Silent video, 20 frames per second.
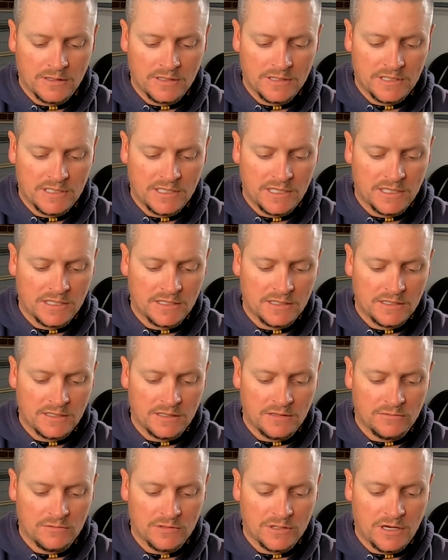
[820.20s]
6,
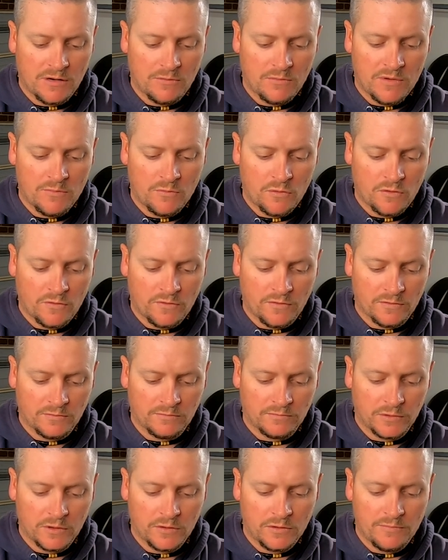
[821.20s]
and I'll just go one more for
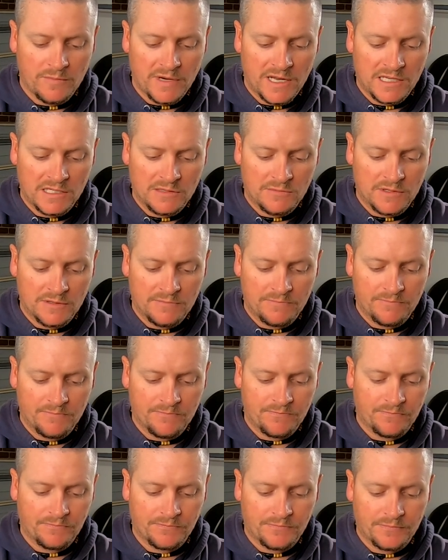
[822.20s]
good management,
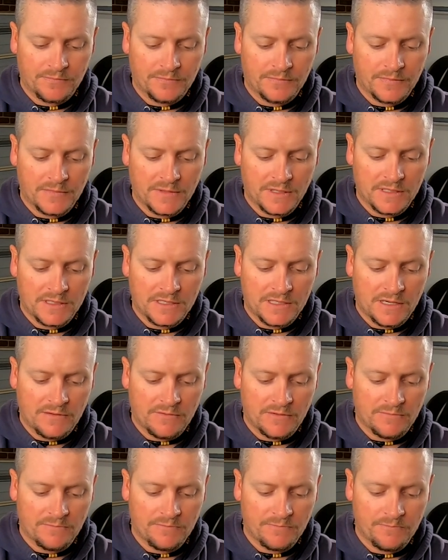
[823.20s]

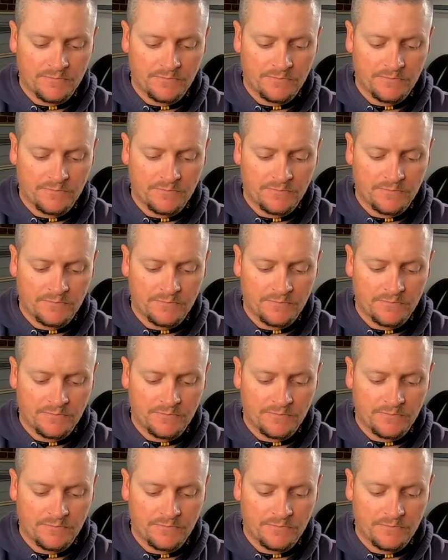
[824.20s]
7.